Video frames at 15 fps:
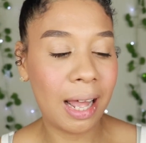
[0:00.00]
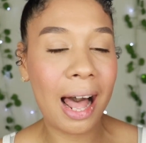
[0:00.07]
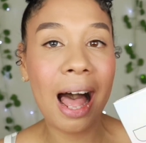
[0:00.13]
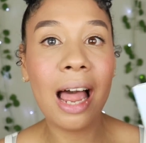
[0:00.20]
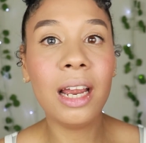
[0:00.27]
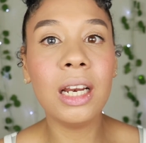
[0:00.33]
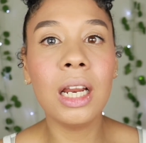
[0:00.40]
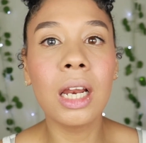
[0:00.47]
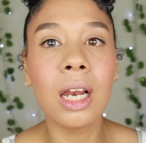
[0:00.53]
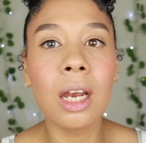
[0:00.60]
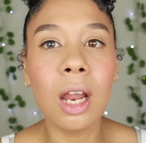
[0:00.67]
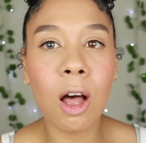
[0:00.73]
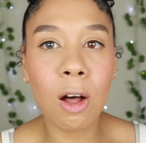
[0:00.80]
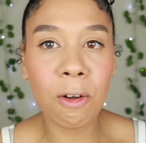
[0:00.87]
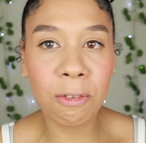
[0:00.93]
I
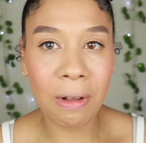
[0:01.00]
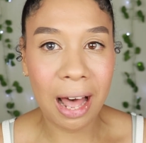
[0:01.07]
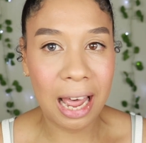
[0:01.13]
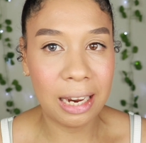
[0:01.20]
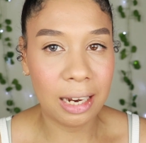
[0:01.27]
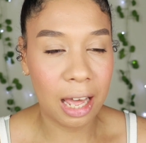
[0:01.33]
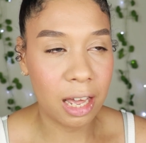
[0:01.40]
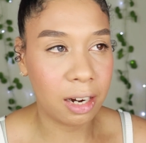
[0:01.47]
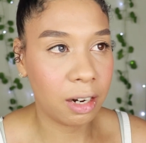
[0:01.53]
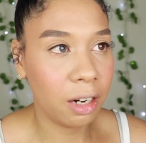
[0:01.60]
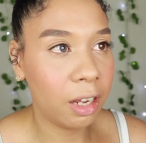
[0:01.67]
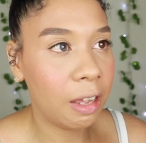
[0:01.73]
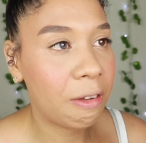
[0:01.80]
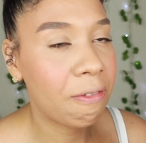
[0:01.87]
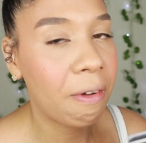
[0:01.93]
love highlighter.
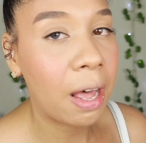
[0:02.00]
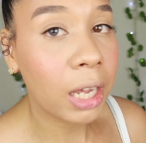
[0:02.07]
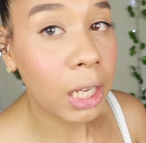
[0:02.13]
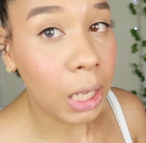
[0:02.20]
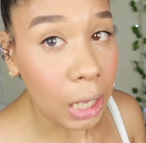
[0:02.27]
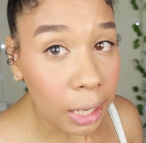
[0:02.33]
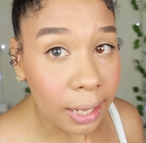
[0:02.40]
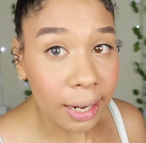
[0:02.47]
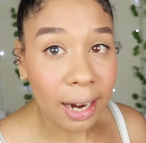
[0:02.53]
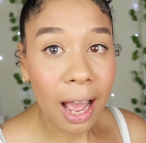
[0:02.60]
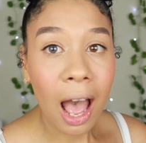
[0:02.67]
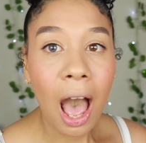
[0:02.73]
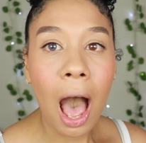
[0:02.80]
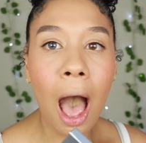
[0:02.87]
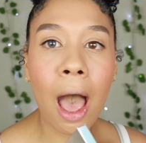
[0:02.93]
If I could,
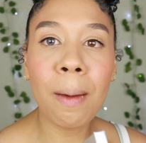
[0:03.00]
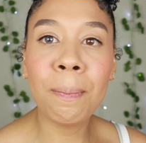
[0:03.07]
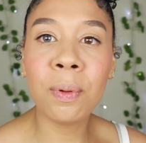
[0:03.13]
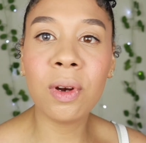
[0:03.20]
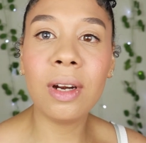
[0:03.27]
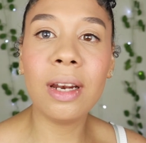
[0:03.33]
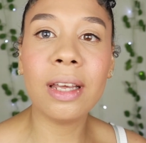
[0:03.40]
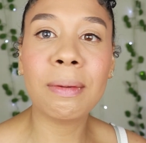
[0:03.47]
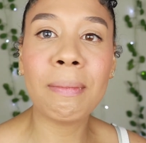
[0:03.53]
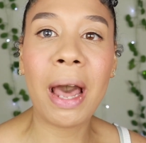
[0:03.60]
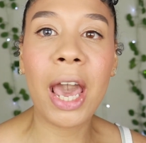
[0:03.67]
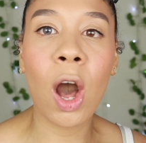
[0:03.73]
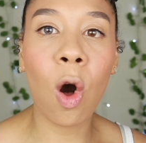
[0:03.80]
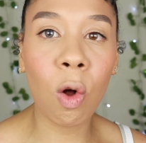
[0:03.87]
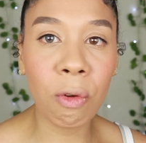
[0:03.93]
I put in like
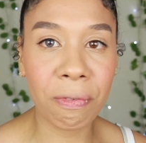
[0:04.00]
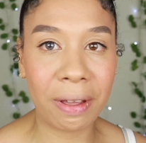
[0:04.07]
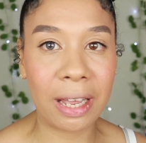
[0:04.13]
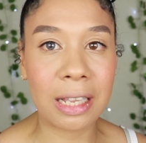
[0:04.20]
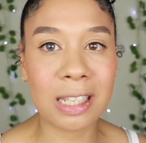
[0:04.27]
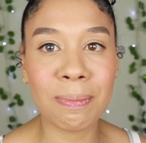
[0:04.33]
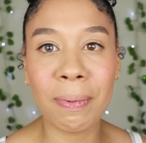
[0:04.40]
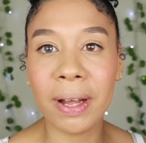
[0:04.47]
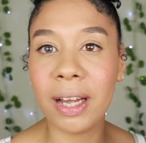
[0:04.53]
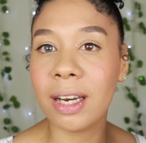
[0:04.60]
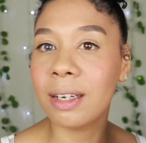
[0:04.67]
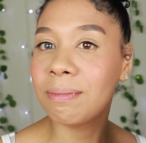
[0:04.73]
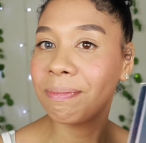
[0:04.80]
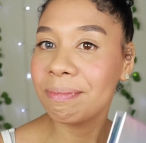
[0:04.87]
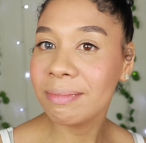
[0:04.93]
my whole face, but